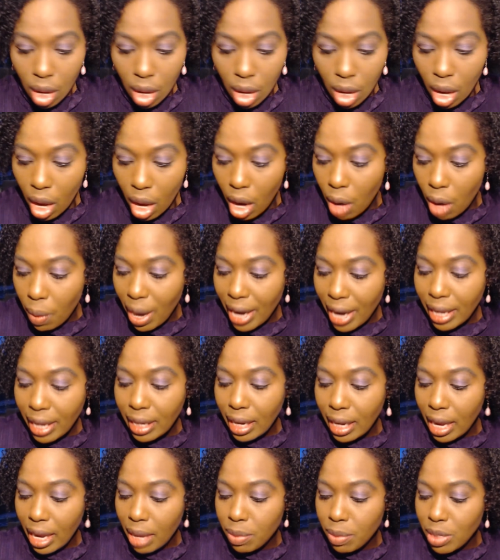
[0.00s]
All right,
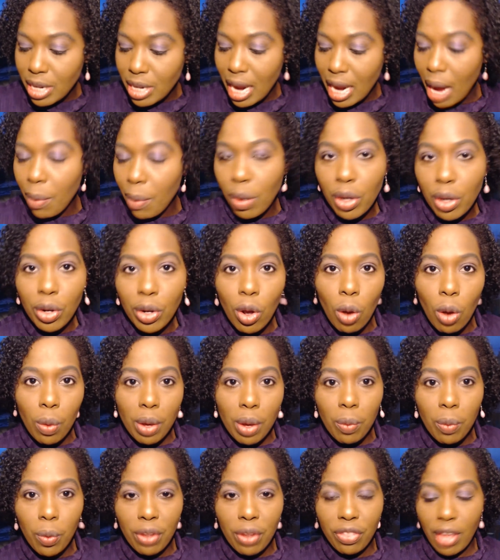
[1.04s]
Glams, now I'm going to go
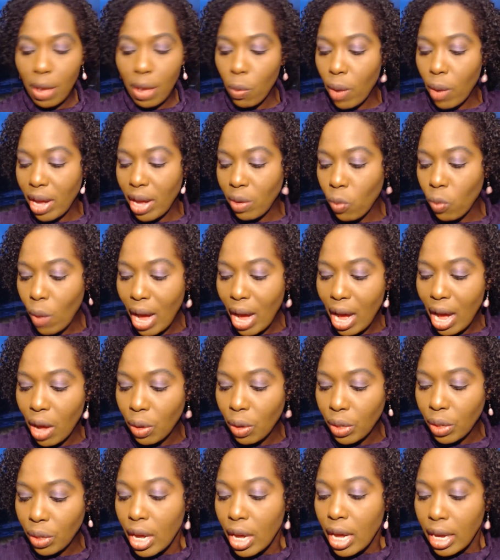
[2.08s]
in with a Wet n
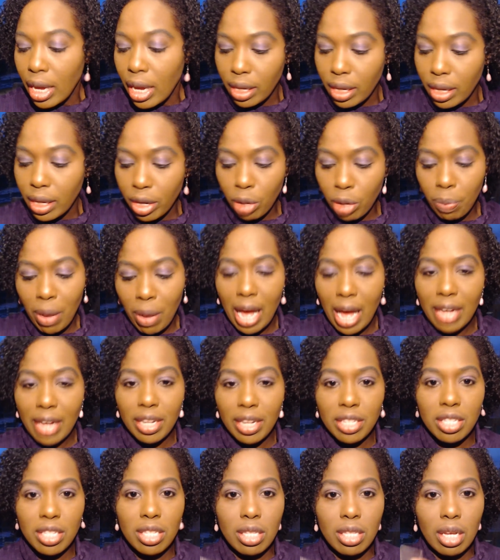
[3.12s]
Wild glitter pot.
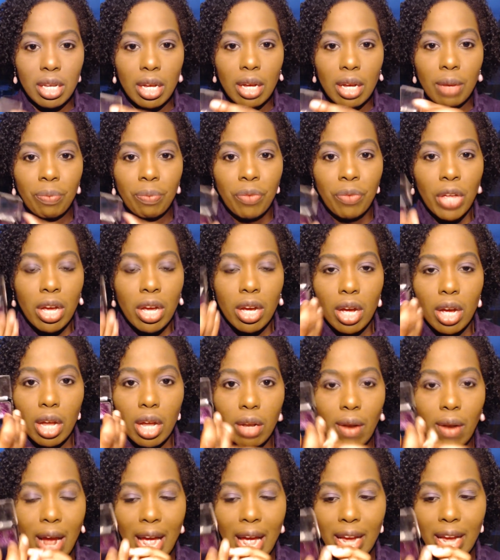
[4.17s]
This is the
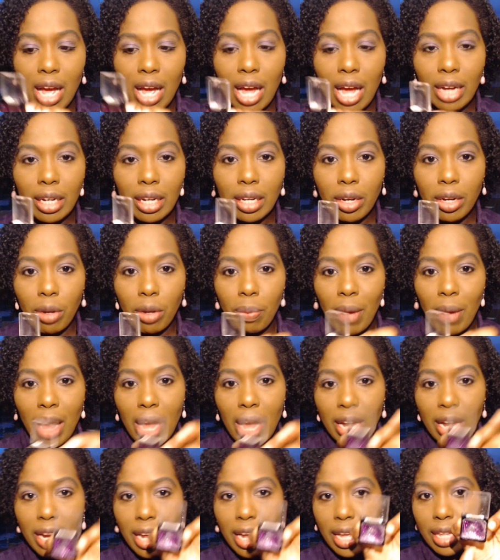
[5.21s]
Color Icon glitter
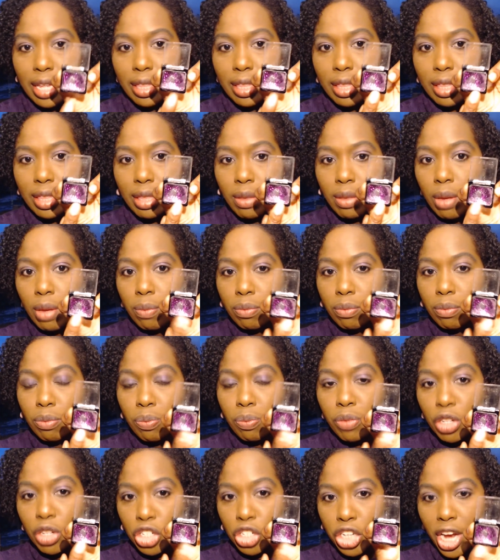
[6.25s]
pot in
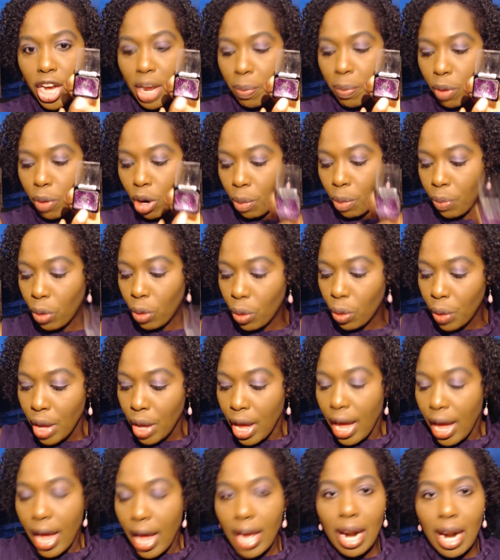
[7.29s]
the shade Purple.
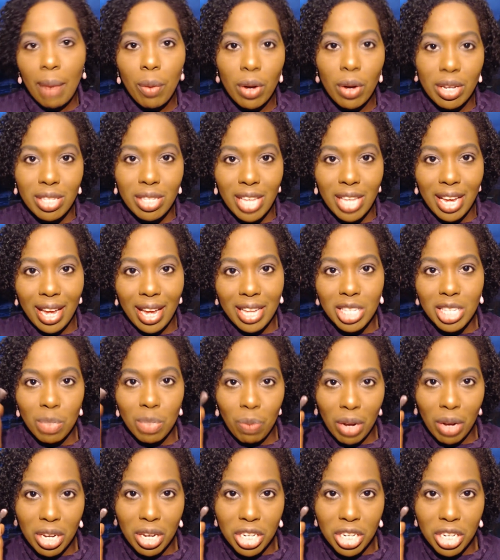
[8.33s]
And I'm going to take a
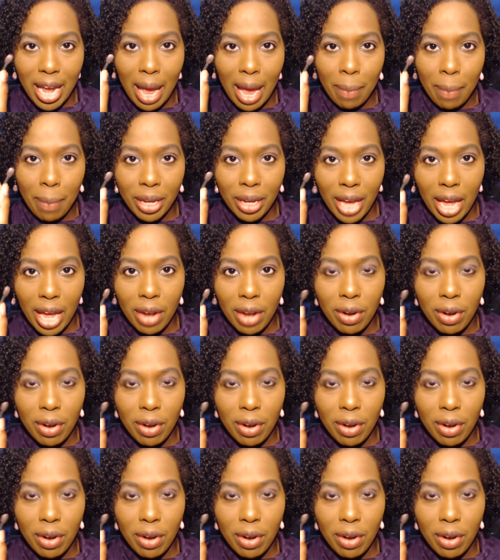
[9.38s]
sponge applicator.